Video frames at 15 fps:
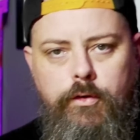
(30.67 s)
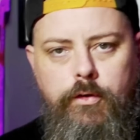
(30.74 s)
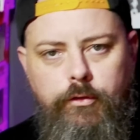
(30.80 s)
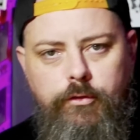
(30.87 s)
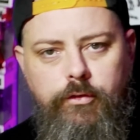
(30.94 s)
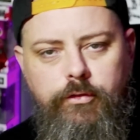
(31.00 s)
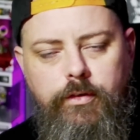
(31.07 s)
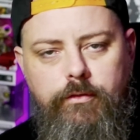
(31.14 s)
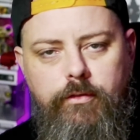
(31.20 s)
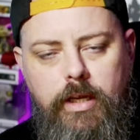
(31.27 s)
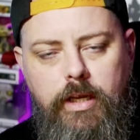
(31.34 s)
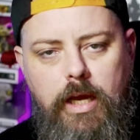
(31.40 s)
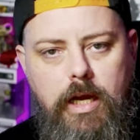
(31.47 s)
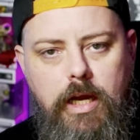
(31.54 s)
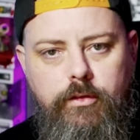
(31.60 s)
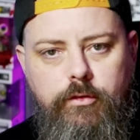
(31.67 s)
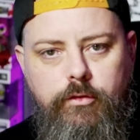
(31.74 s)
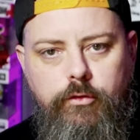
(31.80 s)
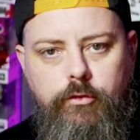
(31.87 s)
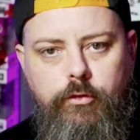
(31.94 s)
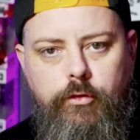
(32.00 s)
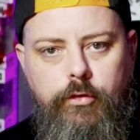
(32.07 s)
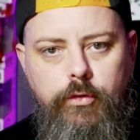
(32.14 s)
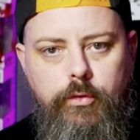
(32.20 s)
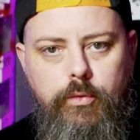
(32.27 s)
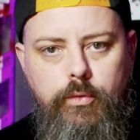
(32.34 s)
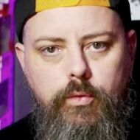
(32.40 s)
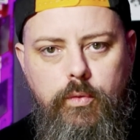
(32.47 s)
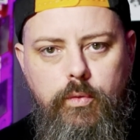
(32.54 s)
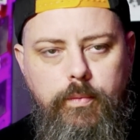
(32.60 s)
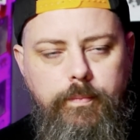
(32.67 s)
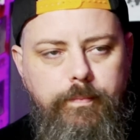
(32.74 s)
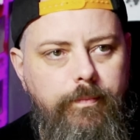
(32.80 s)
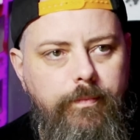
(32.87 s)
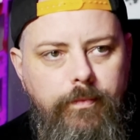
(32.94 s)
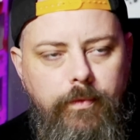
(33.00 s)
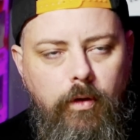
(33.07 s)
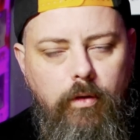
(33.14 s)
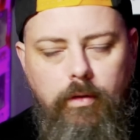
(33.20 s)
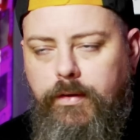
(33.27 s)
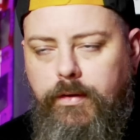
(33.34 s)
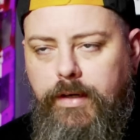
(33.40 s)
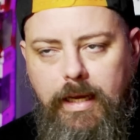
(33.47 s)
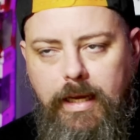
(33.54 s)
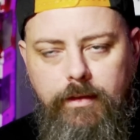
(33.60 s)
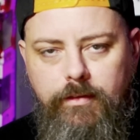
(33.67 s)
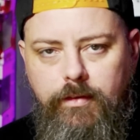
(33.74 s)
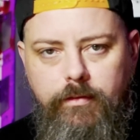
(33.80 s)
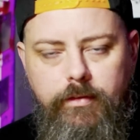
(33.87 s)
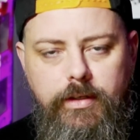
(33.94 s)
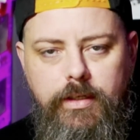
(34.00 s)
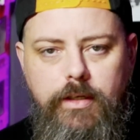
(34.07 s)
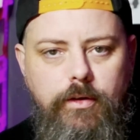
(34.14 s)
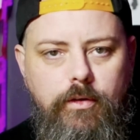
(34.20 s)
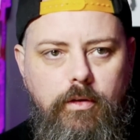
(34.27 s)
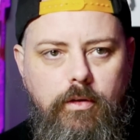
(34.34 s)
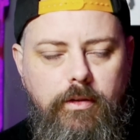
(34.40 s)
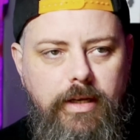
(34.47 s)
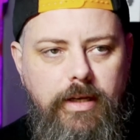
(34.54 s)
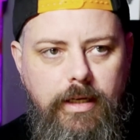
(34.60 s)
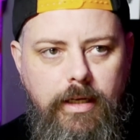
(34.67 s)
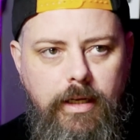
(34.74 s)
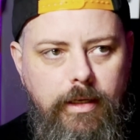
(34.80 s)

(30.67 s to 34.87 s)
not just in regards to all the negativity and all that.